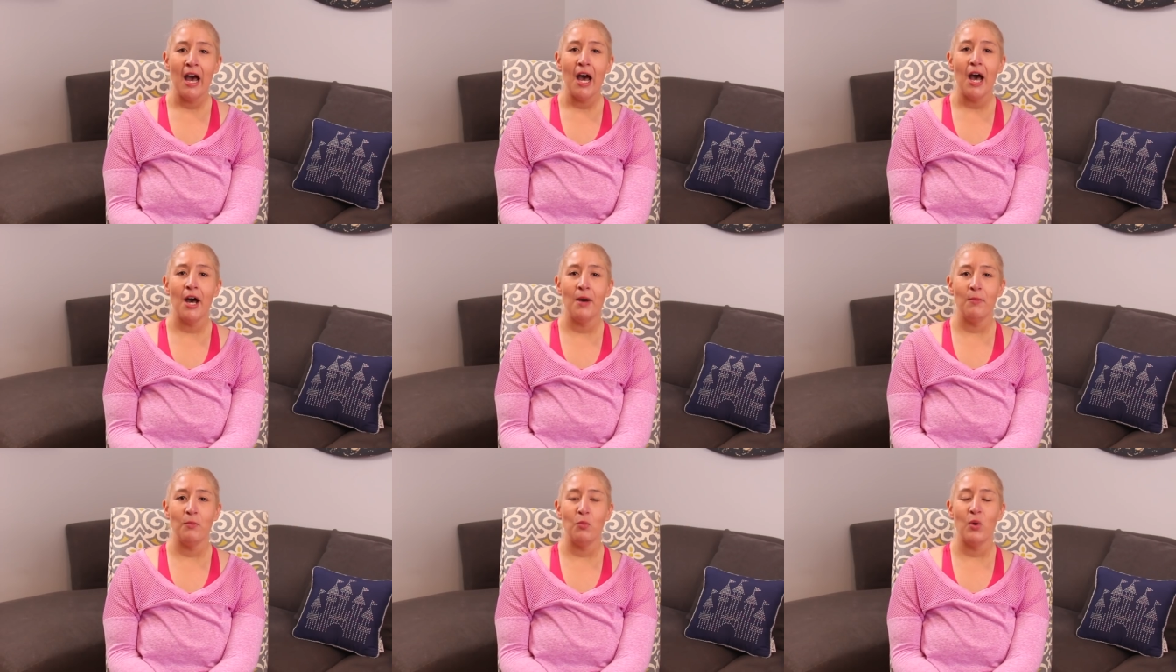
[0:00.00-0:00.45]

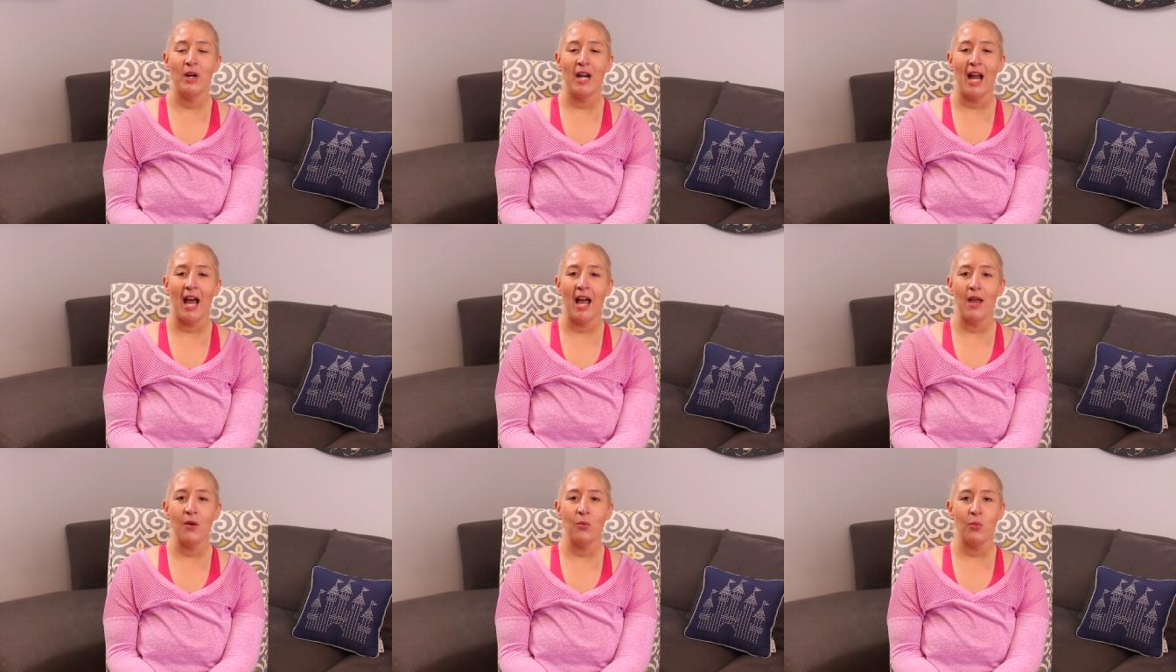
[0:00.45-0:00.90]
Um, when
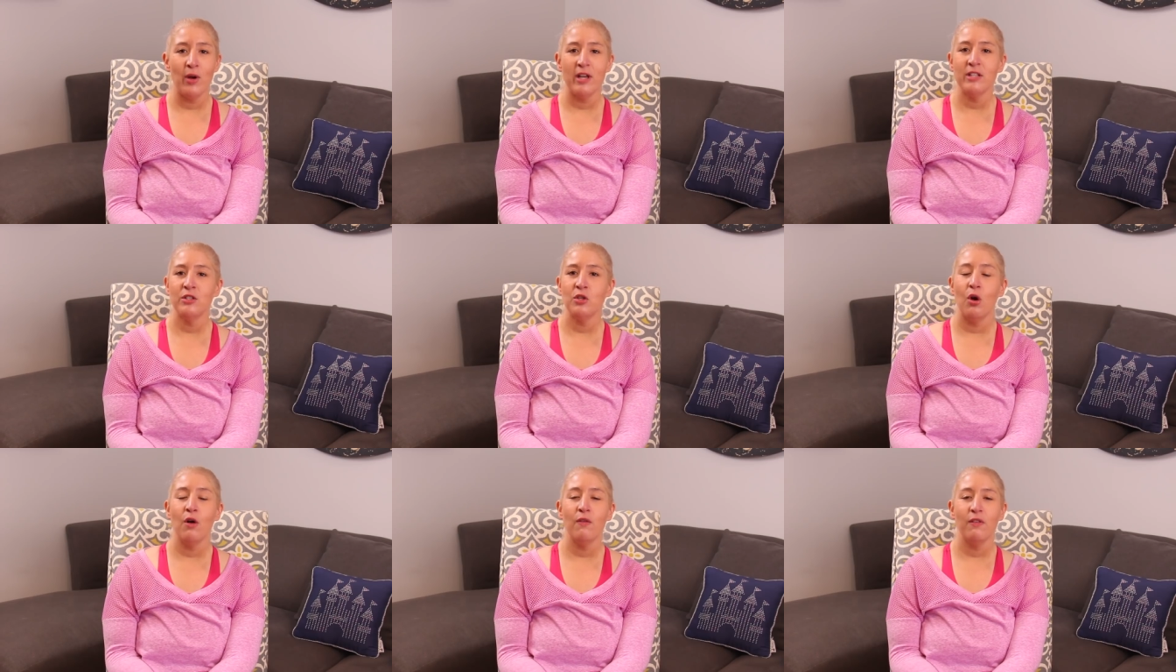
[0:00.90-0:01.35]
I
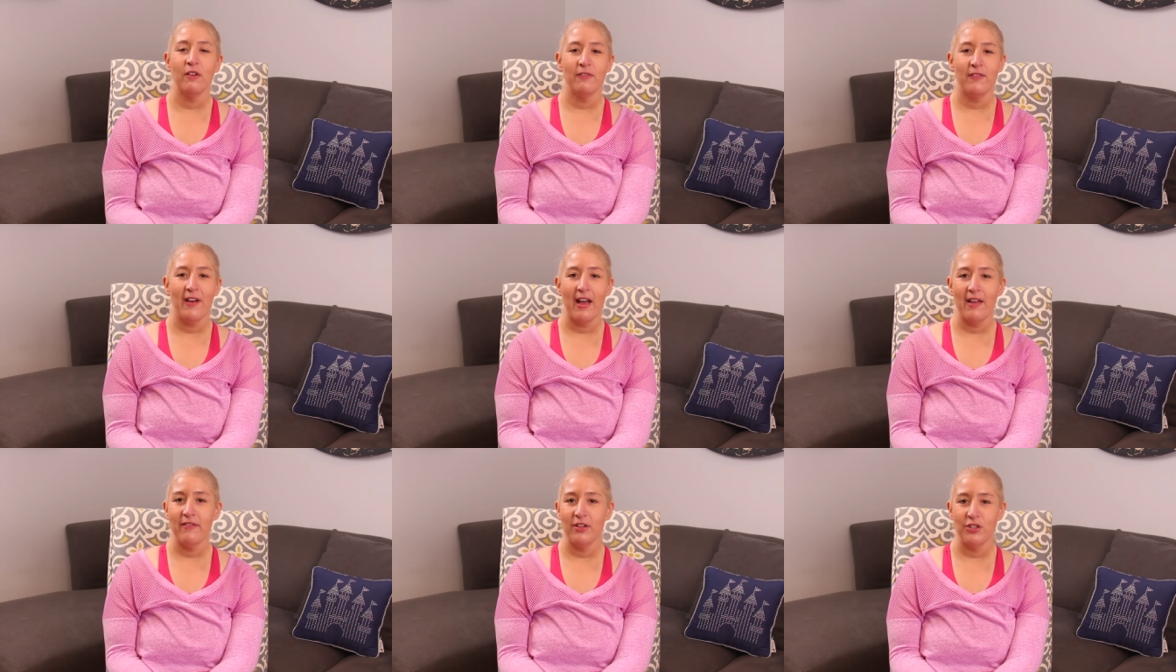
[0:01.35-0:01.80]
was over
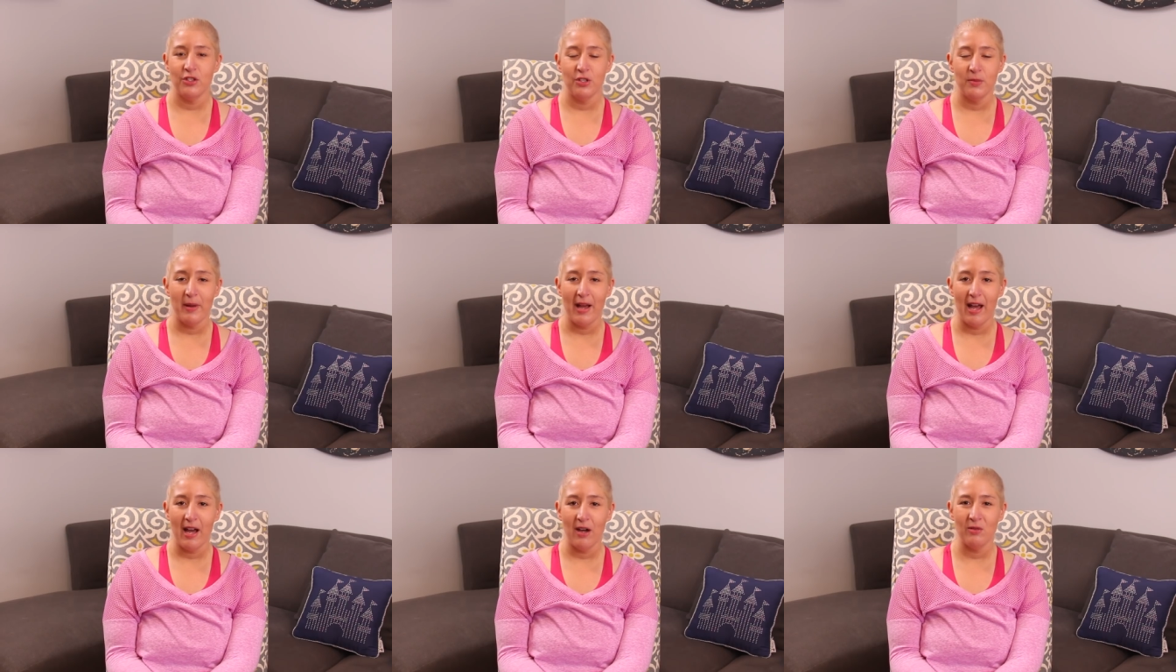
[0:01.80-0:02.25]
500
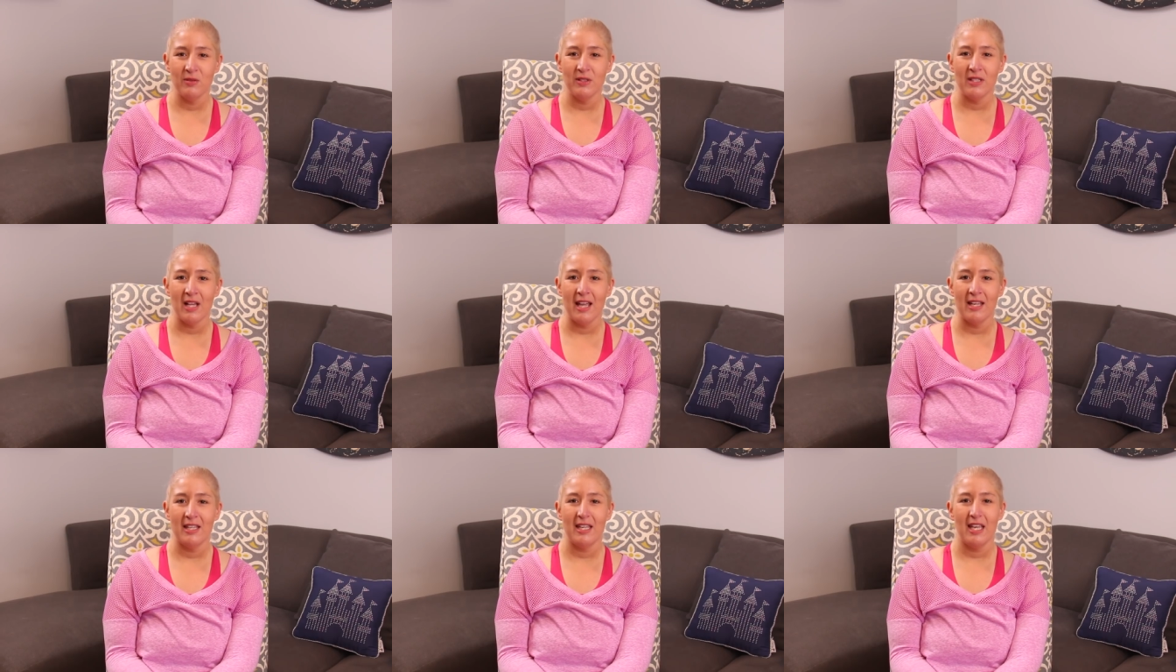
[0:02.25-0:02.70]

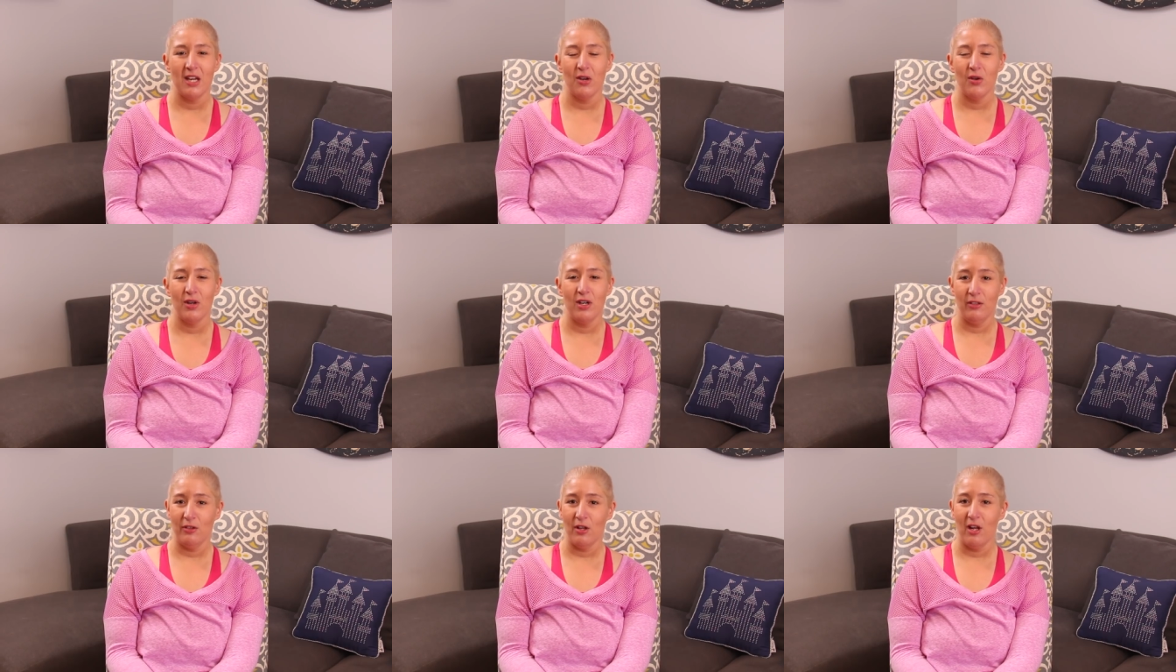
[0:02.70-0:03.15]
pounds, I
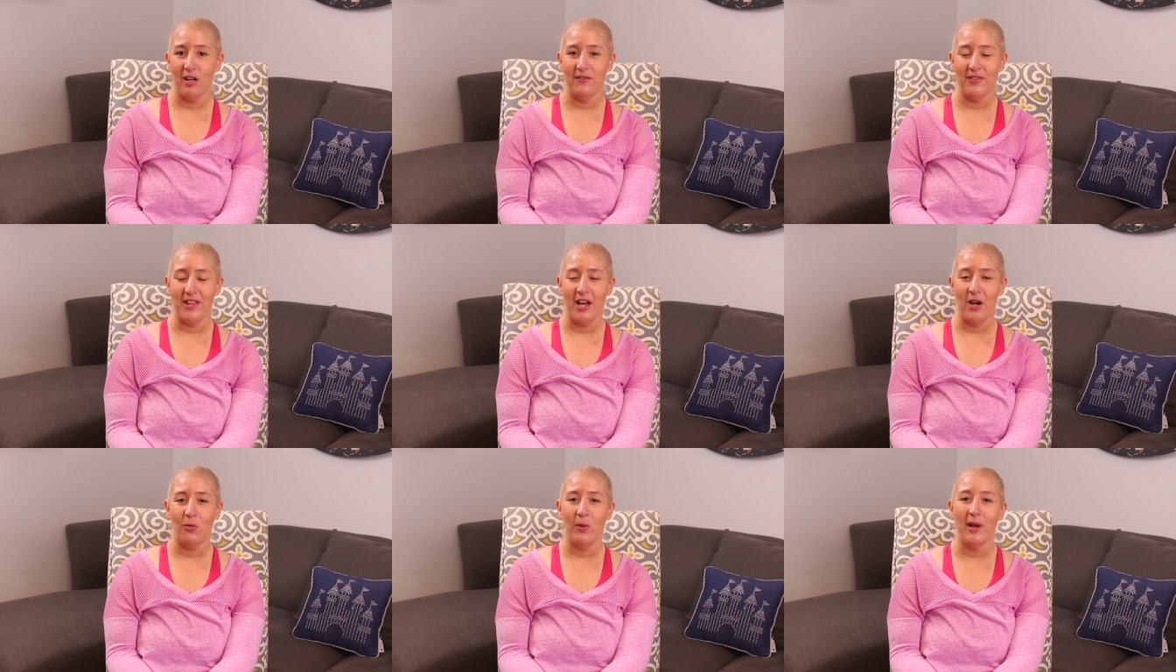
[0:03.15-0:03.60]
carried a lot of
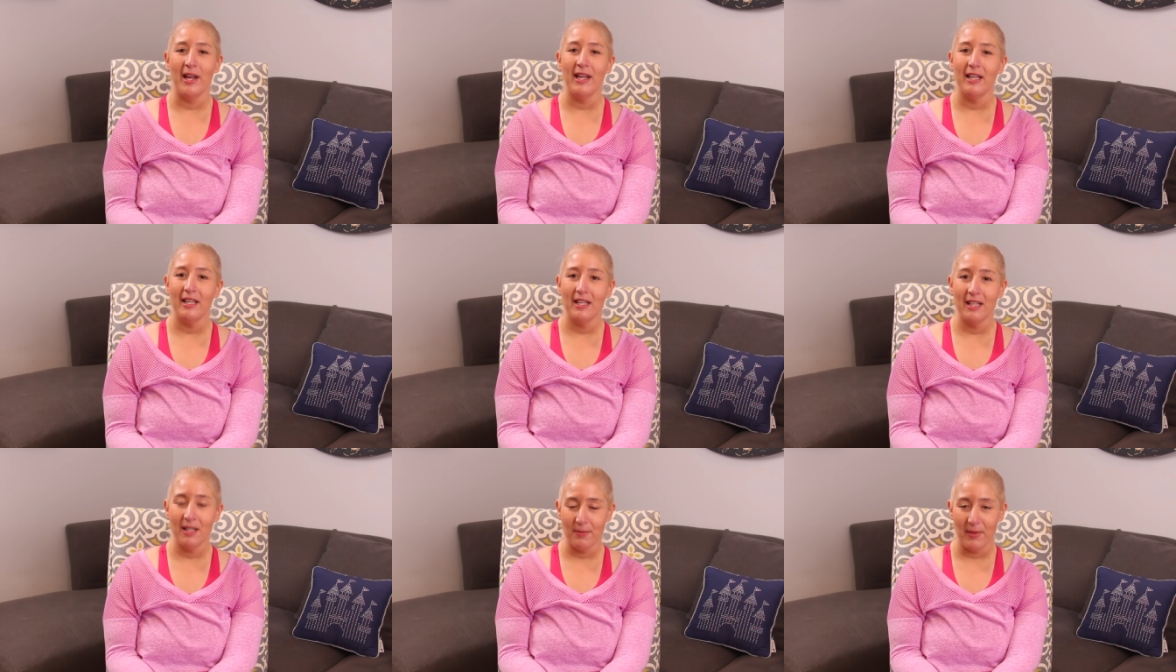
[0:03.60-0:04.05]
that
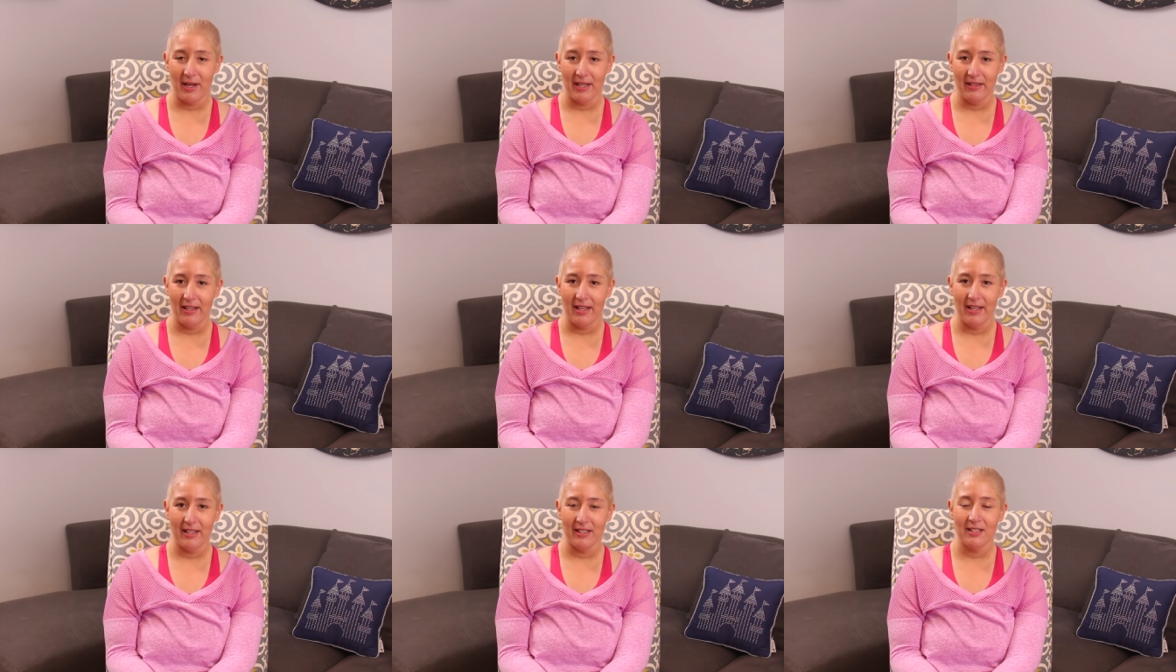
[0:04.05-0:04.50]
weight in my
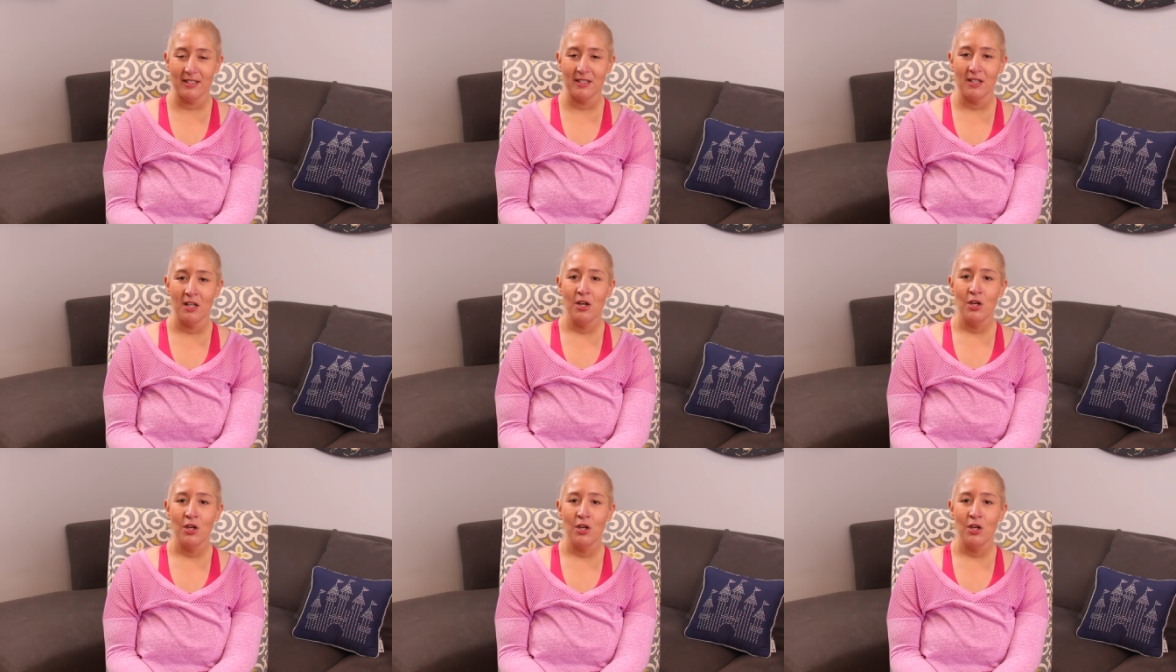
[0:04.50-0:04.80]
legs.